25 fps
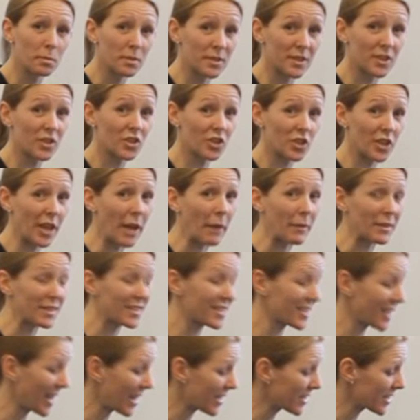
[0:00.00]
position now in
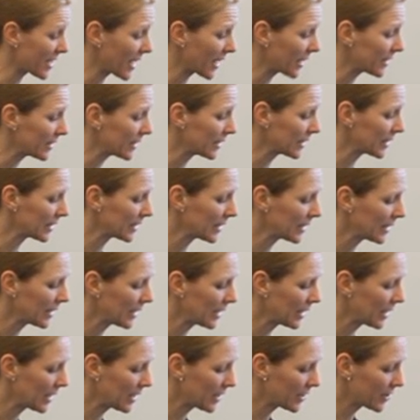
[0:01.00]
standing.
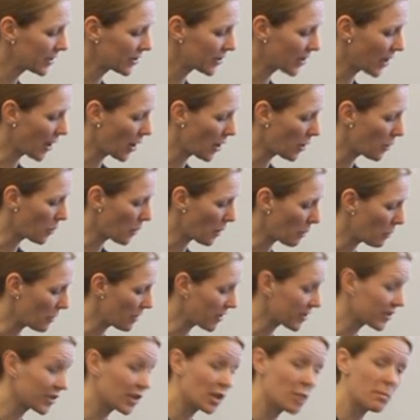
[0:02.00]
So we're
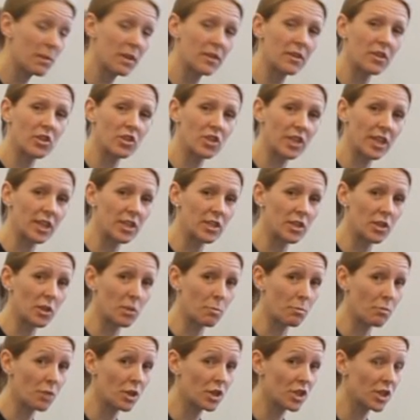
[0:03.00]
assuming that she can do the
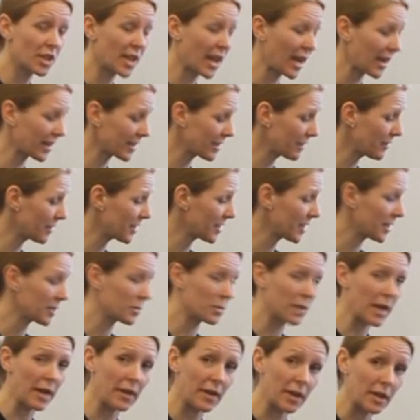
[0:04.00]
bridging activities
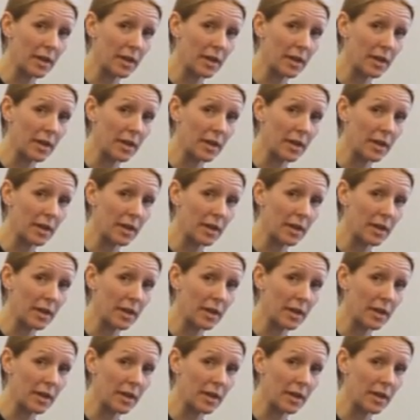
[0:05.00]
without